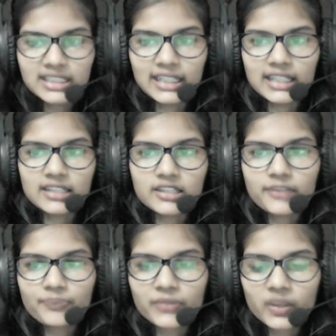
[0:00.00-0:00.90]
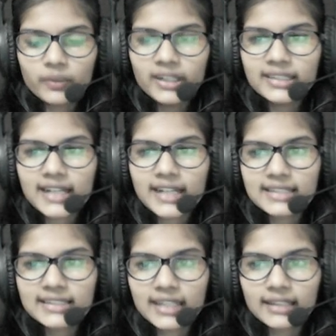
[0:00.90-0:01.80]
second, right?
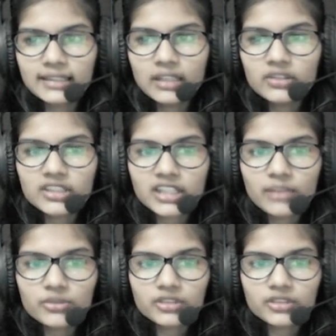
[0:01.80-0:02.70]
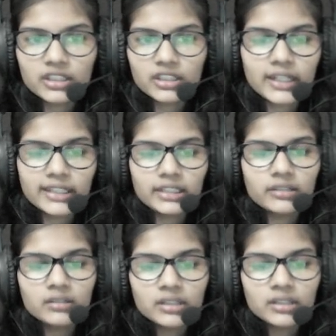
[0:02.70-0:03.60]
That is done. Now just come to the new line
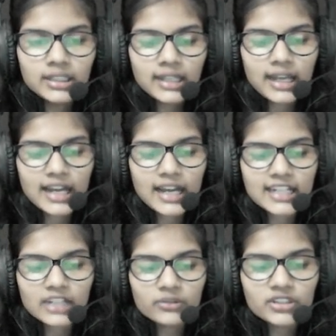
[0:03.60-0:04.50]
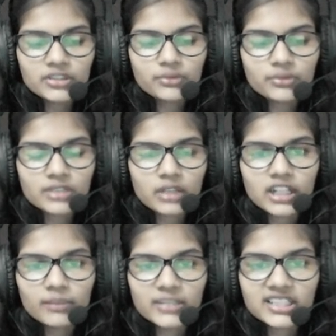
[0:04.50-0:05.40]
here, and I'll just use out
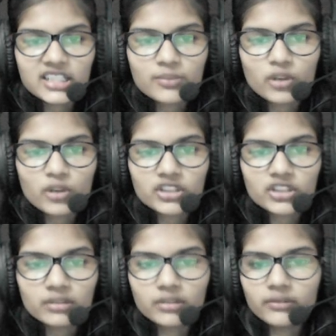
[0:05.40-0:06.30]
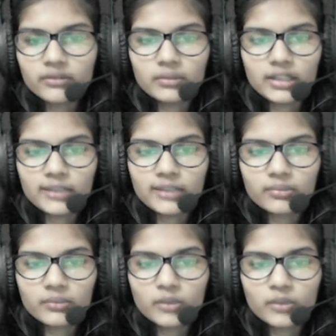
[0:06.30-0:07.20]
that message box like
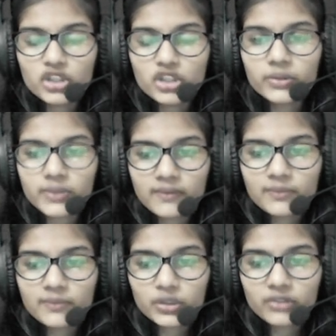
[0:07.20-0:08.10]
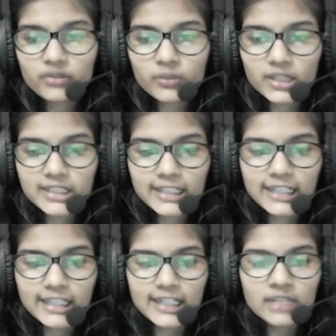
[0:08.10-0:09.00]
module which I have imported from the
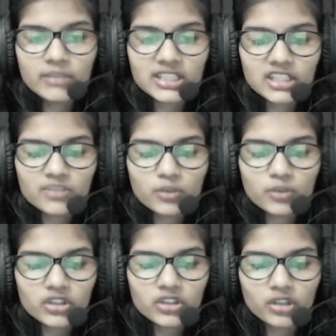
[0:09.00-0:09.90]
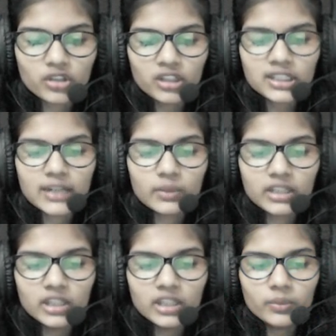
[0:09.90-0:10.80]
Tkinter, message box dot,
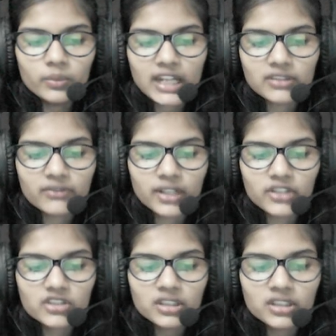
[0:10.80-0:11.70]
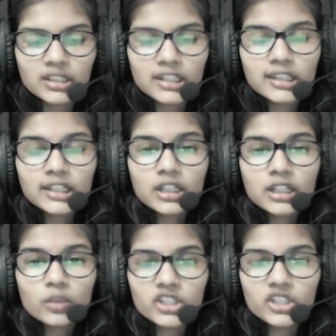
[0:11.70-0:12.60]
and here we have the function
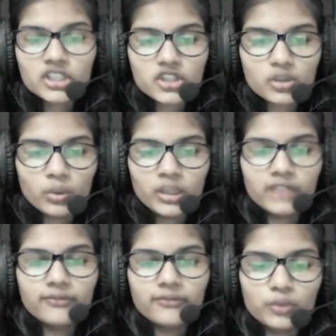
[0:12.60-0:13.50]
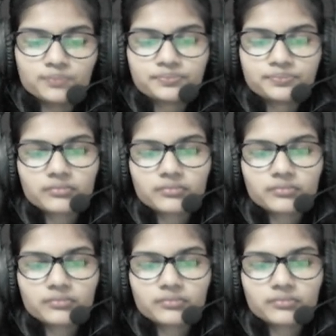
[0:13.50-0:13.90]
which is show info.